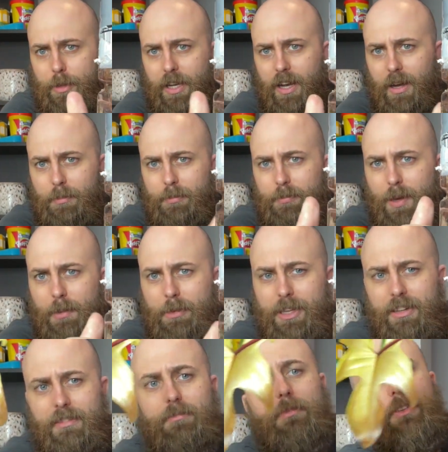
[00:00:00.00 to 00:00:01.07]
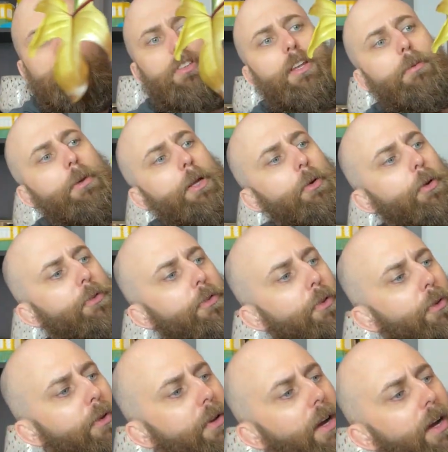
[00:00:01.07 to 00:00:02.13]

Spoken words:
bit up, maybe a centimetre or 2